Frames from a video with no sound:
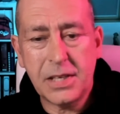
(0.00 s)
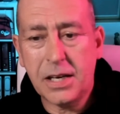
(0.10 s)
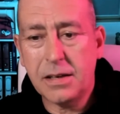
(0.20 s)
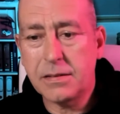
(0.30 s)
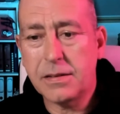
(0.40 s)

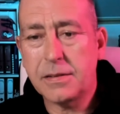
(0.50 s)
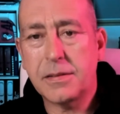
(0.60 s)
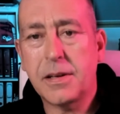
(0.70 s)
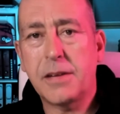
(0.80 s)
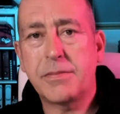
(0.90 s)
Yeah,
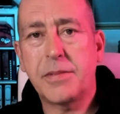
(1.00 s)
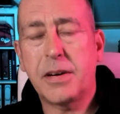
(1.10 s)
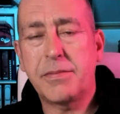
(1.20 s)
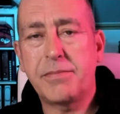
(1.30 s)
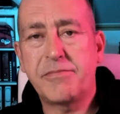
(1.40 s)

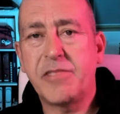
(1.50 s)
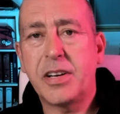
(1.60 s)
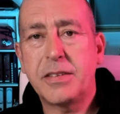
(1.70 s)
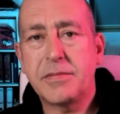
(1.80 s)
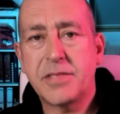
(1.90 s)
I've
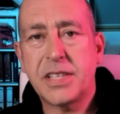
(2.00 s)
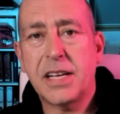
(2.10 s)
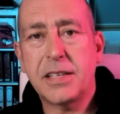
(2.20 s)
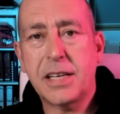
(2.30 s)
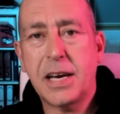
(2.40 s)
run
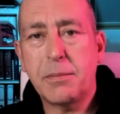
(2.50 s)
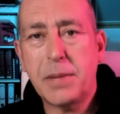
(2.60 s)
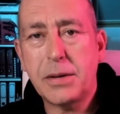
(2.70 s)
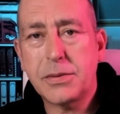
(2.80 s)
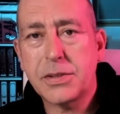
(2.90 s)
standard
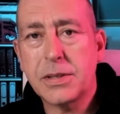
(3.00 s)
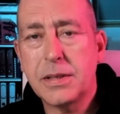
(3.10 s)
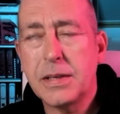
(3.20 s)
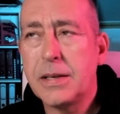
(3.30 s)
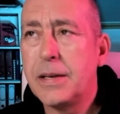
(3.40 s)
cam belts.
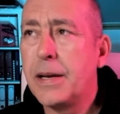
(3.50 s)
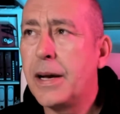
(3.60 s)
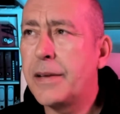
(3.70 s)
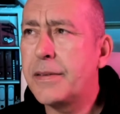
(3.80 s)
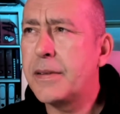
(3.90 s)

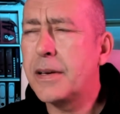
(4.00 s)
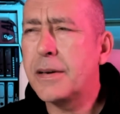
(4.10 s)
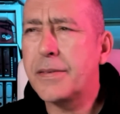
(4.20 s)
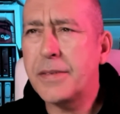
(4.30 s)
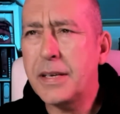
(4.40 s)
I
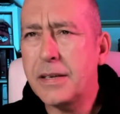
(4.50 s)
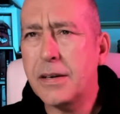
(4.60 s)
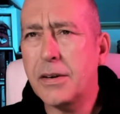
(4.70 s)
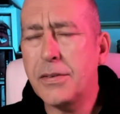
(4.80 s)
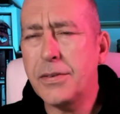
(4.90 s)

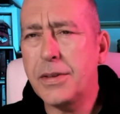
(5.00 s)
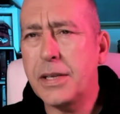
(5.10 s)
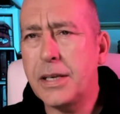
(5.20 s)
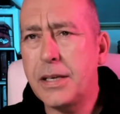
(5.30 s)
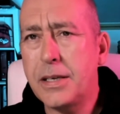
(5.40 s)
think on
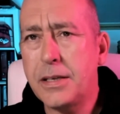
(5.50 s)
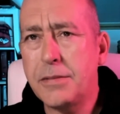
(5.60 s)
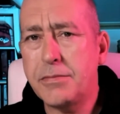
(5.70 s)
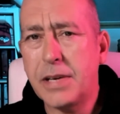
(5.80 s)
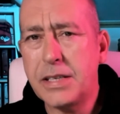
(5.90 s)

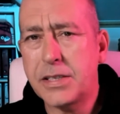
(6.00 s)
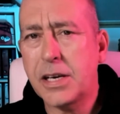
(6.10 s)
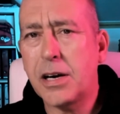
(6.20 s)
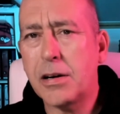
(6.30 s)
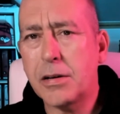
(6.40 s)
the race
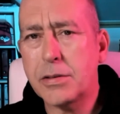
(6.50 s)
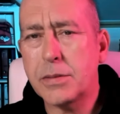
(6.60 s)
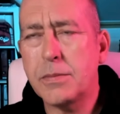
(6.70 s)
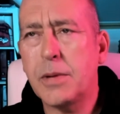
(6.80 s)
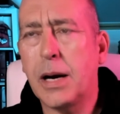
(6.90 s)
car,
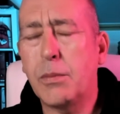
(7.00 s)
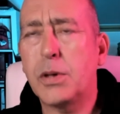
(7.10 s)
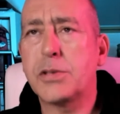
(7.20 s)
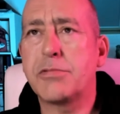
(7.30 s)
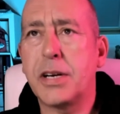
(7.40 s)
I
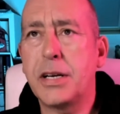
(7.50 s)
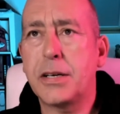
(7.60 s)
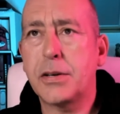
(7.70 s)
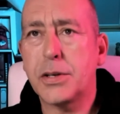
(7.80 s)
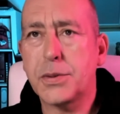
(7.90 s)
was running
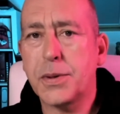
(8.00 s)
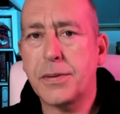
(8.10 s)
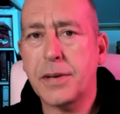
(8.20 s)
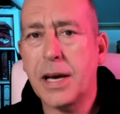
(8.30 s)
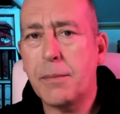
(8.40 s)
a
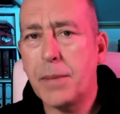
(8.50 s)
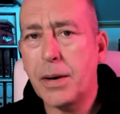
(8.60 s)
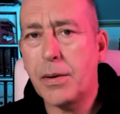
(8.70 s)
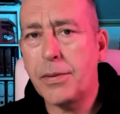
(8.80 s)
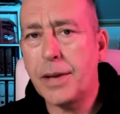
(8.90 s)
Cosworth cam
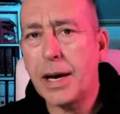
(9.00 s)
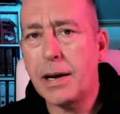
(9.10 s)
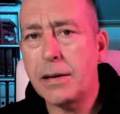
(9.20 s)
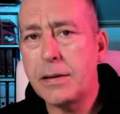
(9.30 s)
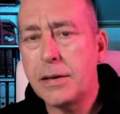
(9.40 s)
belt on
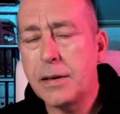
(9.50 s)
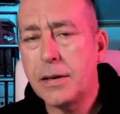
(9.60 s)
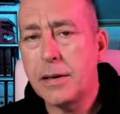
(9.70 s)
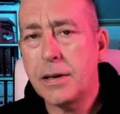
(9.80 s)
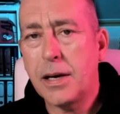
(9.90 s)
that,
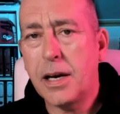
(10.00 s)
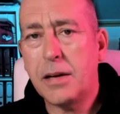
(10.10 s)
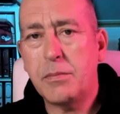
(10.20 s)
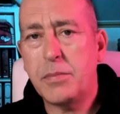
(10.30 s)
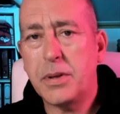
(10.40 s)

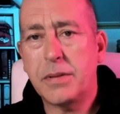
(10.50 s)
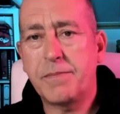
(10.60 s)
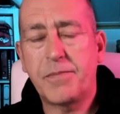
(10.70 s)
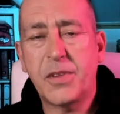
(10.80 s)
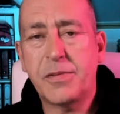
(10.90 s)
but
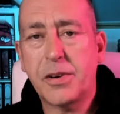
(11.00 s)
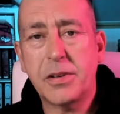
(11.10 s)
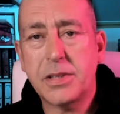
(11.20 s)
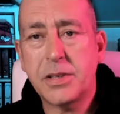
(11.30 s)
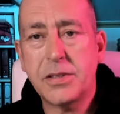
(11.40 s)
the
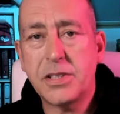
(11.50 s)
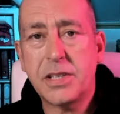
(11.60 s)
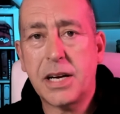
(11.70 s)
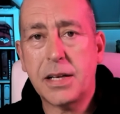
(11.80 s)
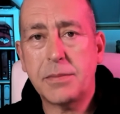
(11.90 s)
Forester
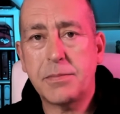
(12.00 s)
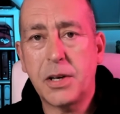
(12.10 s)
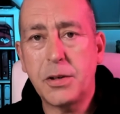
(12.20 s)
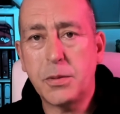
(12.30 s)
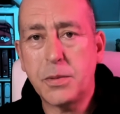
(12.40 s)
just had a
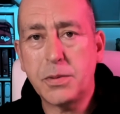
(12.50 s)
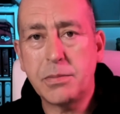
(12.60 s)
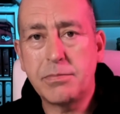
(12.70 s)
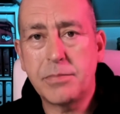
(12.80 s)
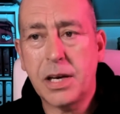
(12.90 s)
normal